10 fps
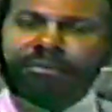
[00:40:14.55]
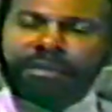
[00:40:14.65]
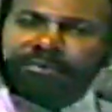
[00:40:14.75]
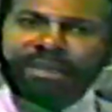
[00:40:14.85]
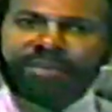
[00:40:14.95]

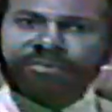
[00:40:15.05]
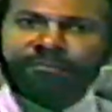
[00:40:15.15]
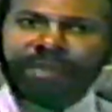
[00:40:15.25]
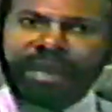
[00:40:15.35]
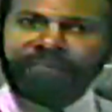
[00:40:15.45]
attach a
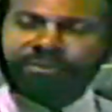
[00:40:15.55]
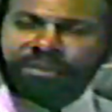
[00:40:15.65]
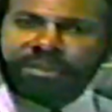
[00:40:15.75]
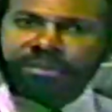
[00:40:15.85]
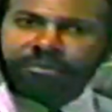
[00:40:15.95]
5 to
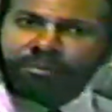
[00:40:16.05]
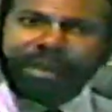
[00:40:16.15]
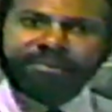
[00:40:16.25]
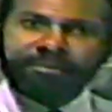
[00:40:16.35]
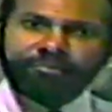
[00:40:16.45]
the
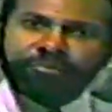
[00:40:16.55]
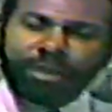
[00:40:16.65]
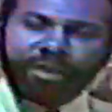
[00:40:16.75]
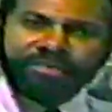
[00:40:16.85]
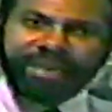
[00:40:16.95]
right
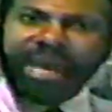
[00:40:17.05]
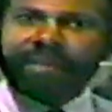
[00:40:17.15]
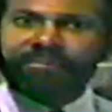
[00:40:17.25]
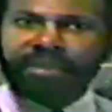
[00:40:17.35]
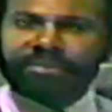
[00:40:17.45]
side
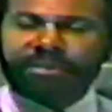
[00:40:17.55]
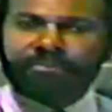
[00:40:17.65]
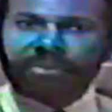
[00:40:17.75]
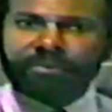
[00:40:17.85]
of that number.